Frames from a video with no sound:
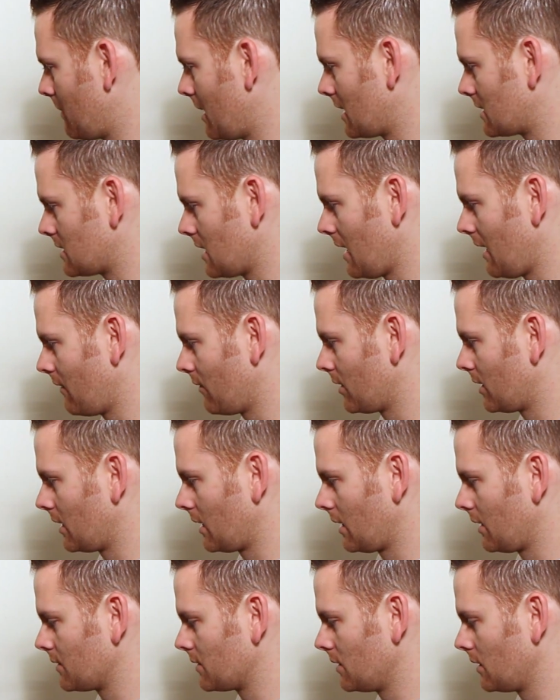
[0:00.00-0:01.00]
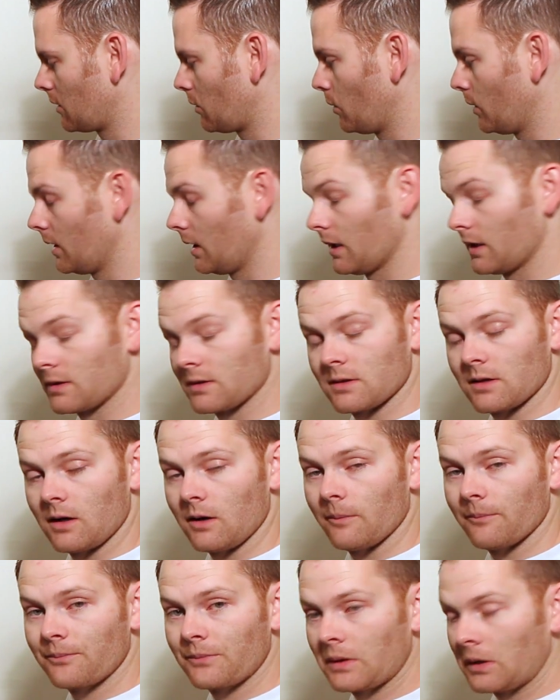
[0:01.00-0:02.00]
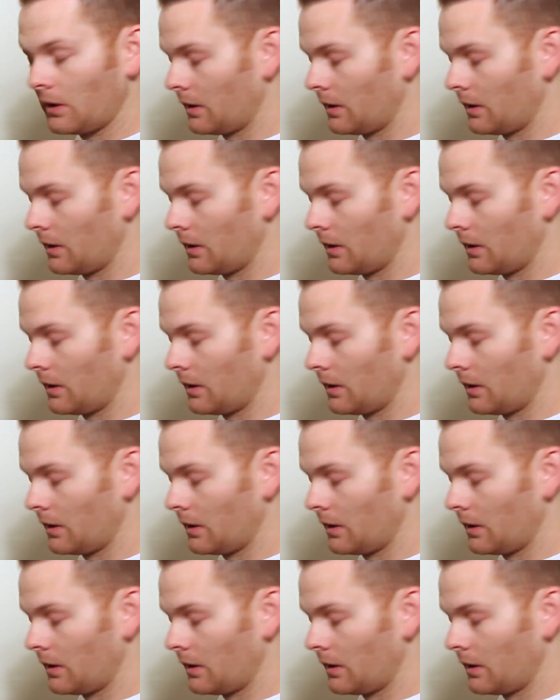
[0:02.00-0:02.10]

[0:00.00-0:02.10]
makes everything else look weak. So